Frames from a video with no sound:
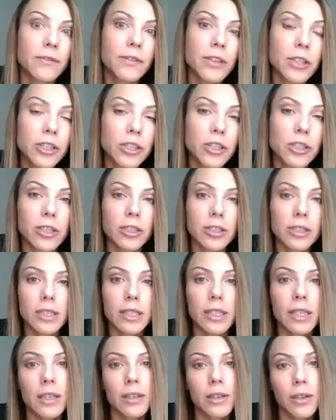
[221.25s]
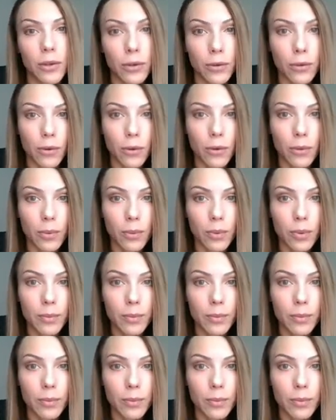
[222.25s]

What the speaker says: features in Europe.